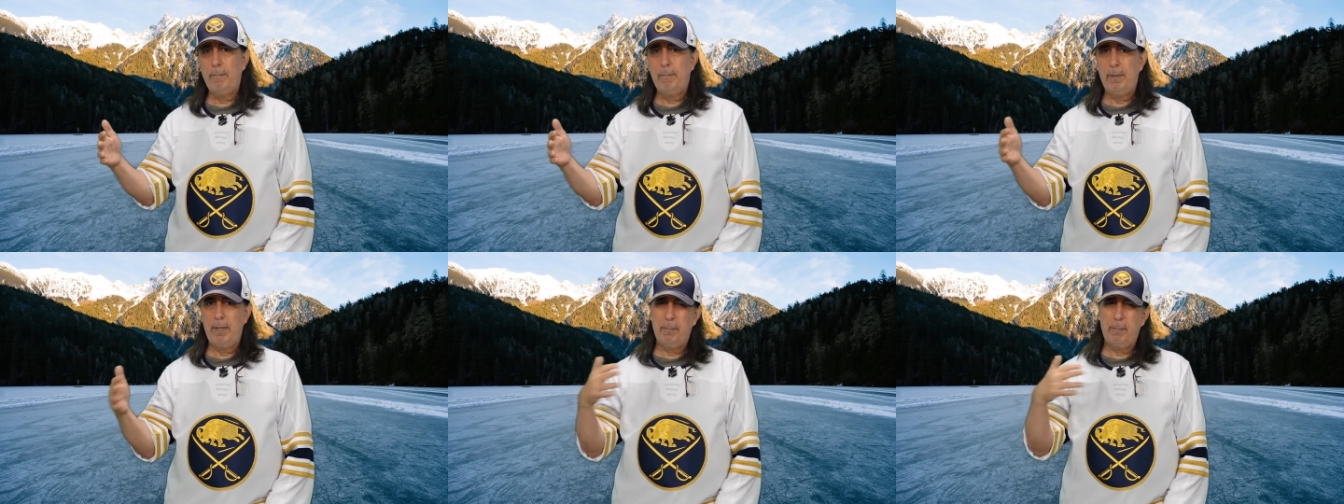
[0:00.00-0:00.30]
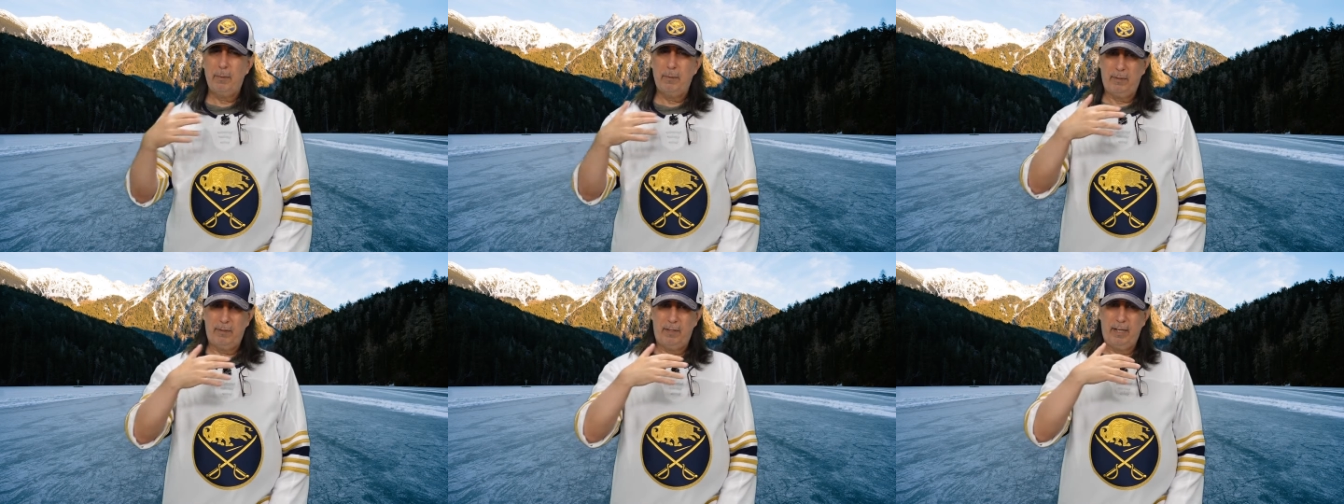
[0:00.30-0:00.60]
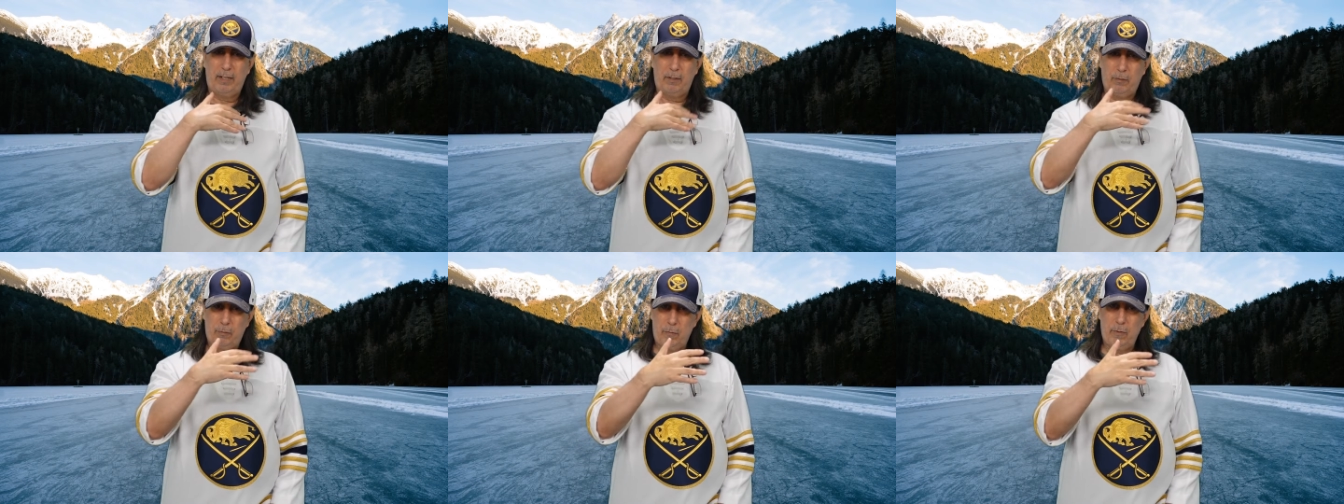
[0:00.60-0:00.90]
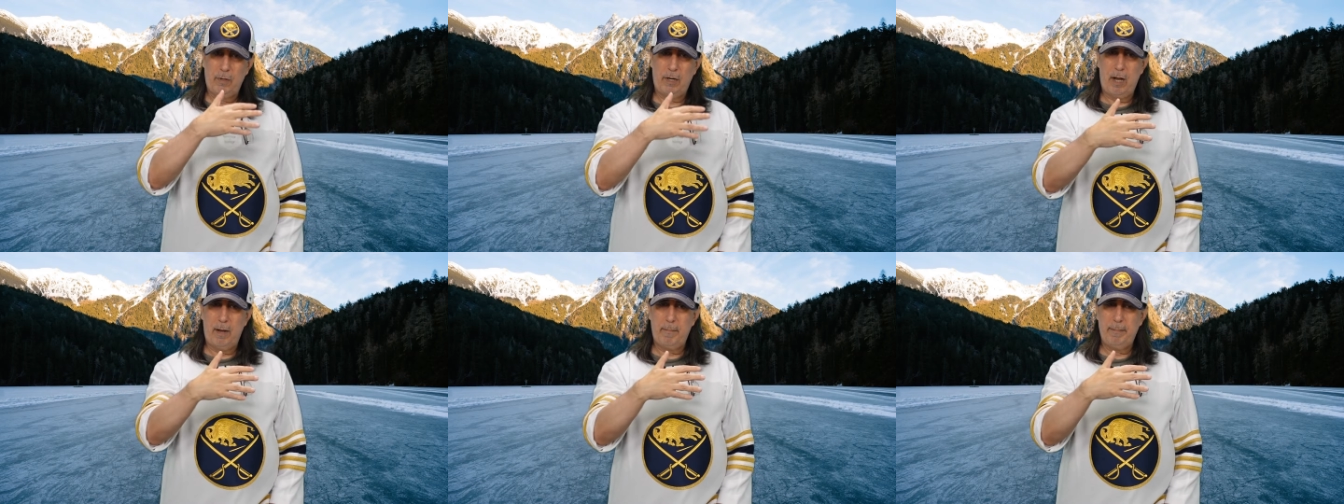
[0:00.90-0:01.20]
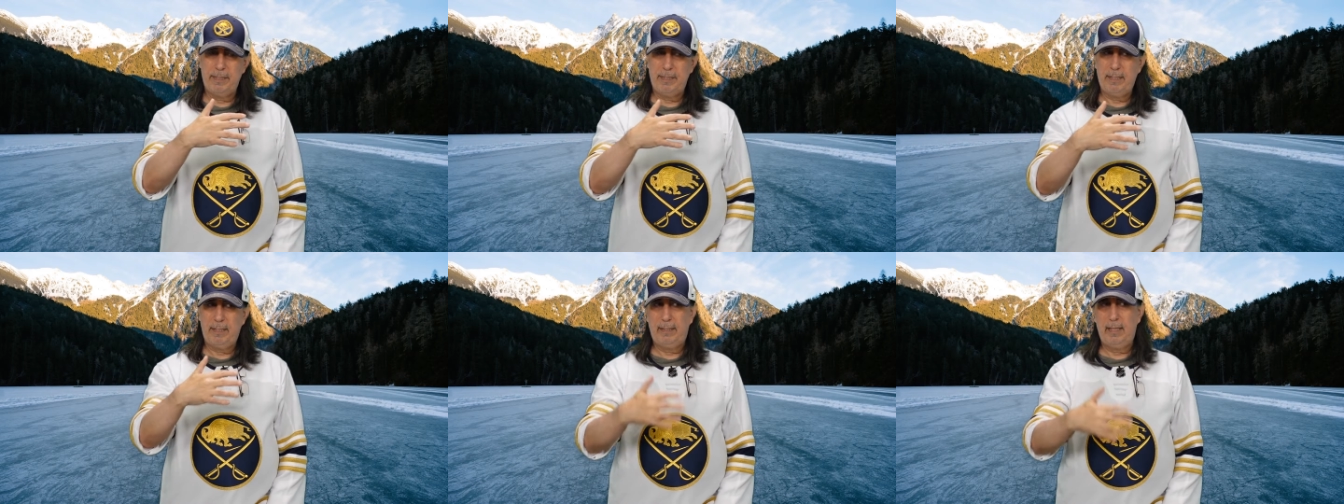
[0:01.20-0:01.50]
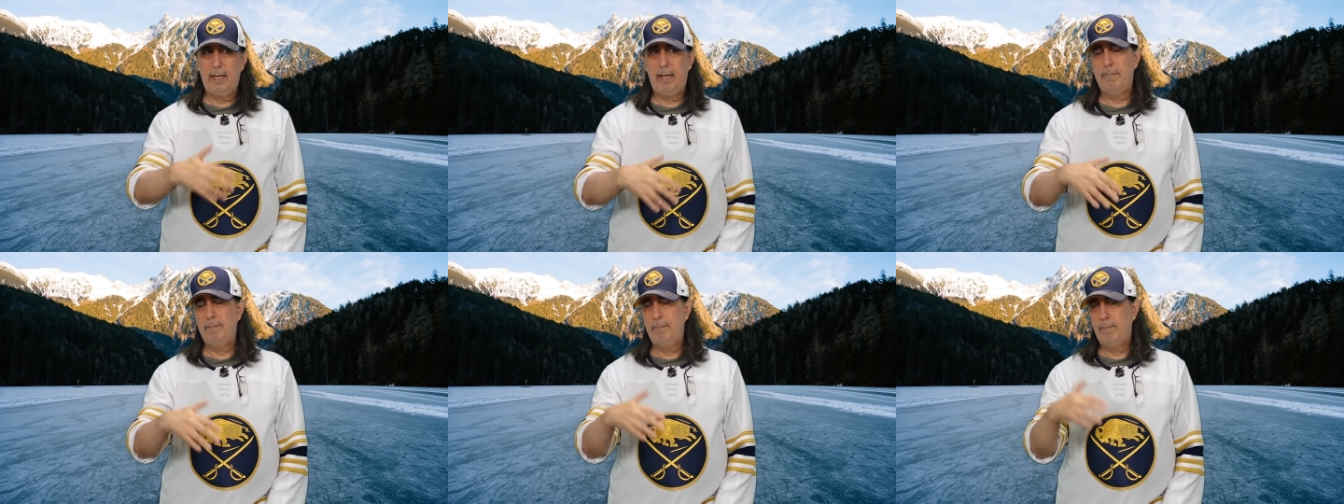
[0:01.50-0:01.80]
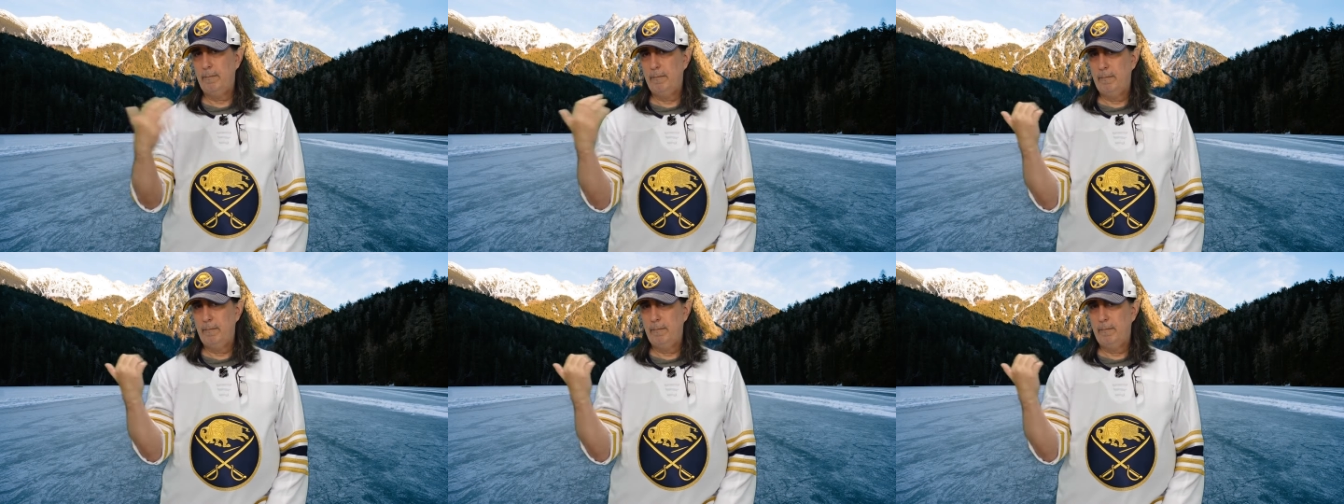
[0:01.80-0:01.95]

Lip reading: people like throwing comments like that,